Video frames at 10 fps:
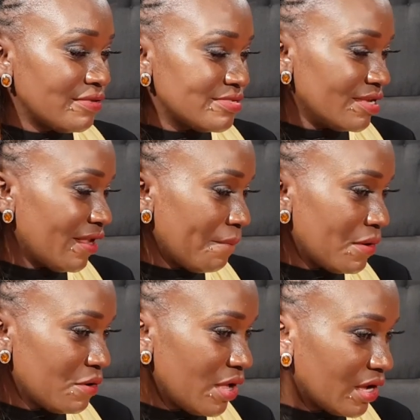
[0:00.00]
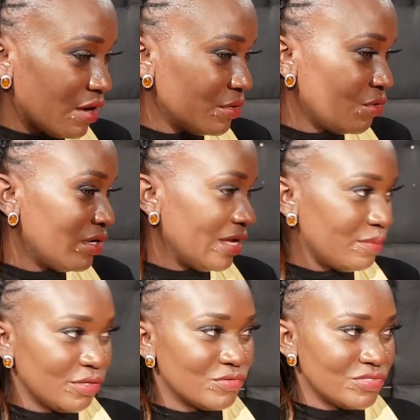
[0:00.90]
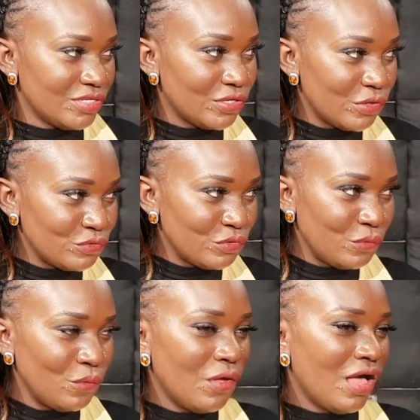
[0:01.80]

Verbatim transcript: I sing like Mariah Carey or like Beyonce. No, no.